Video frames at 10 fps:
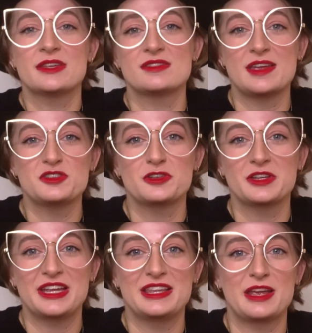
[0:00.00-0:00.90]

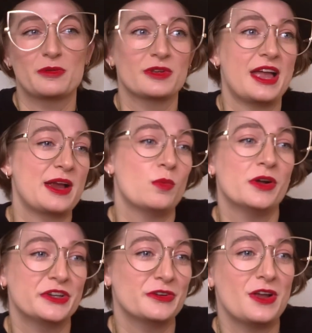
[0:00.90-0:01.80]
essentially they were like,
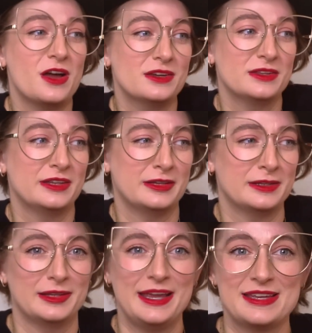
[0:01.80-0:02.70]
well, you're not on the
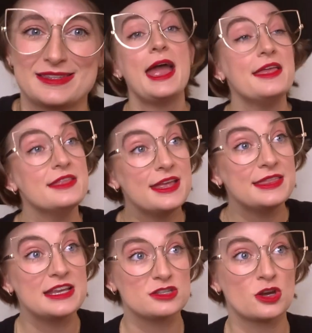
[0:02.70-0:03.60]
list. And then
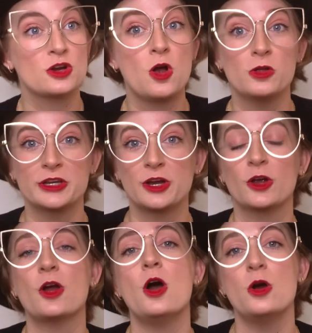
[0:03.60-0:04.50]
they start calling
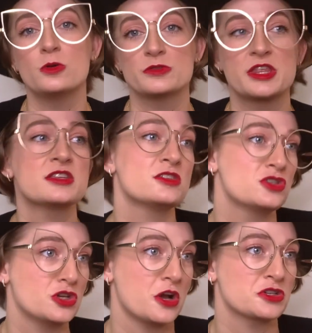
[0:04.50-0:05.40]
her, oh, this
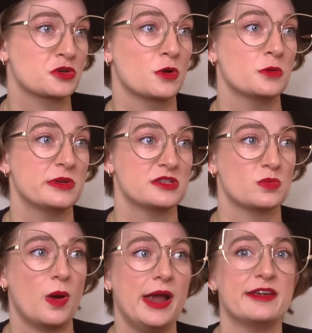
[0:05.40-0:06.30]
is Josh Groban's
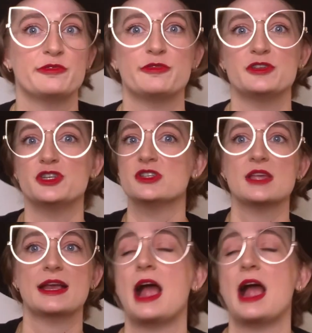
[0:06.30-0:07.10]
wife. And she's like,